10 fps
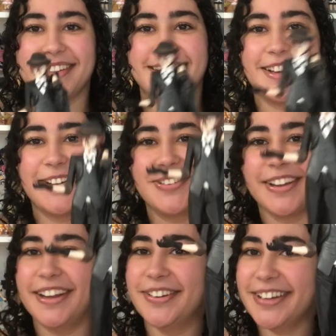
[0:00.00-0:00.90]
so
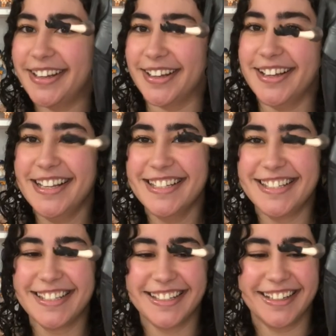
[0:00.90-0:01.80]
here he
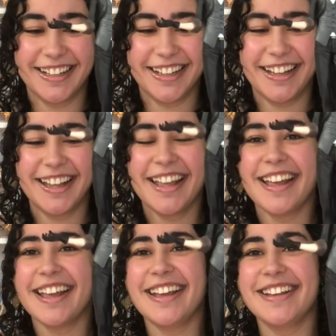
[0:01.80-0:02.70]
is.
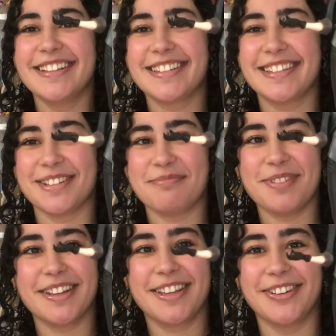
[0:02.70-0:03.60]
He's
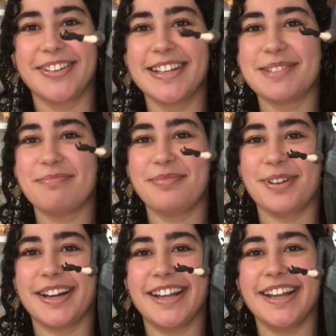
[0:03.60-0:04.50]
super cute. He's
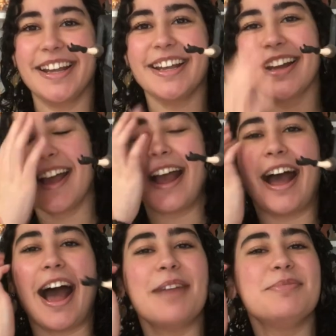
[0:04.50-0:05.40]
pretty.
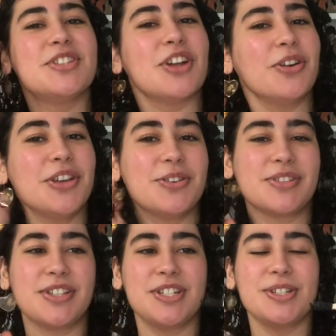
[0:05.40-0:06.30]
I'm so
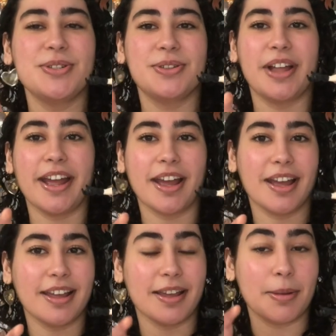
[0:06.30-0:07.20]
used to like
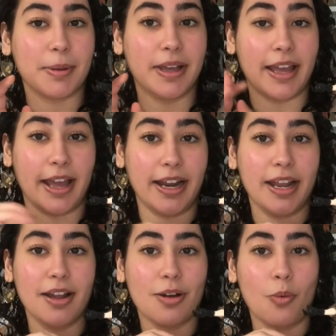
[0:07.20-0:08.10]

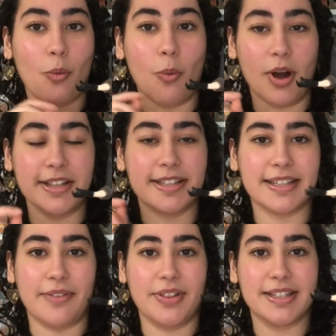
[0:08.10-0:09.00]
getting
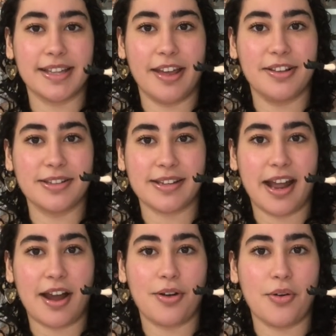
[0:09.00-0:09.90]
1/7 scales
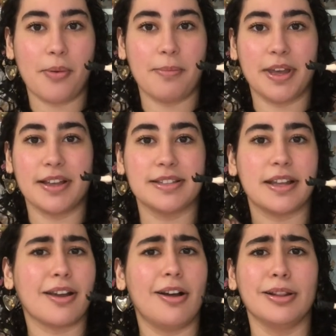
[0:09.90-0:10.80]
now, because
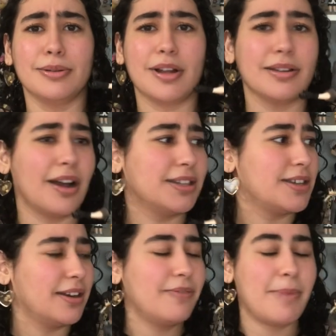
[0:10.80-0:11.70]
like a
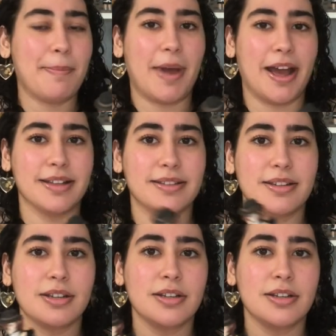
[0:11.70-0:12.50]
ton of my past